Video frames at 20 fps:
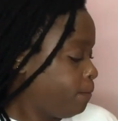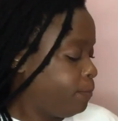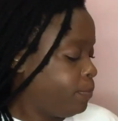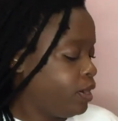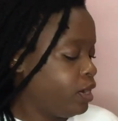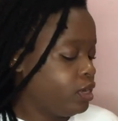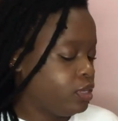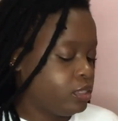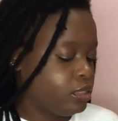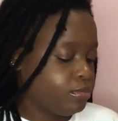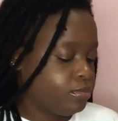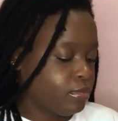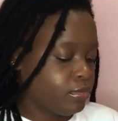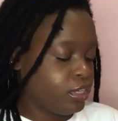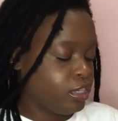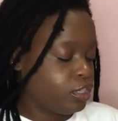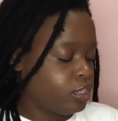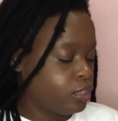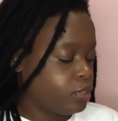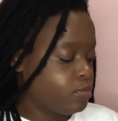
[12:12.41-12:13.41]
put
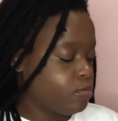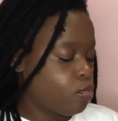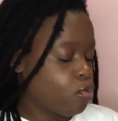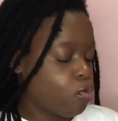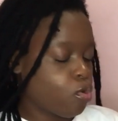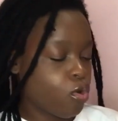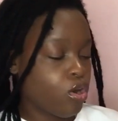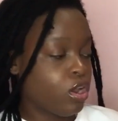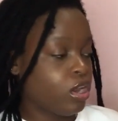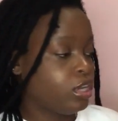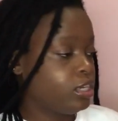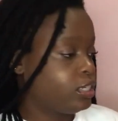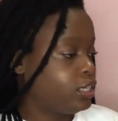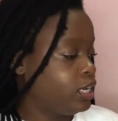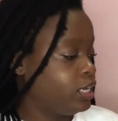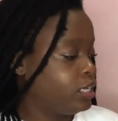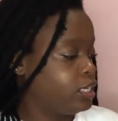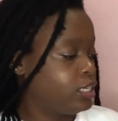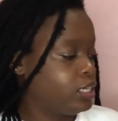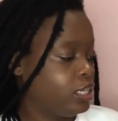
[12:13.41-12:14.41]
this small,
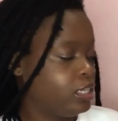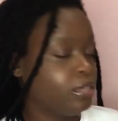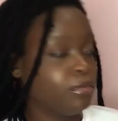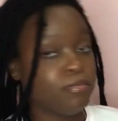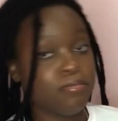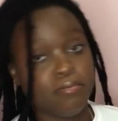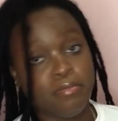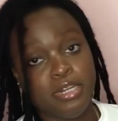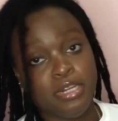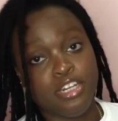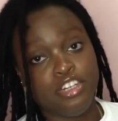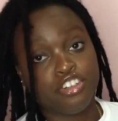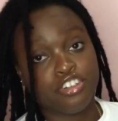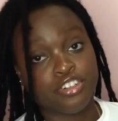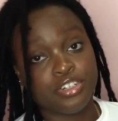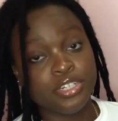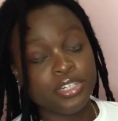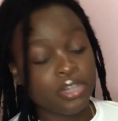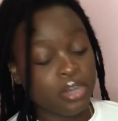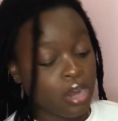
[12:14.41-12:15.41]
this little mini
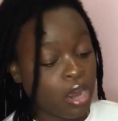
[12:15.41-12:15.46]
tree.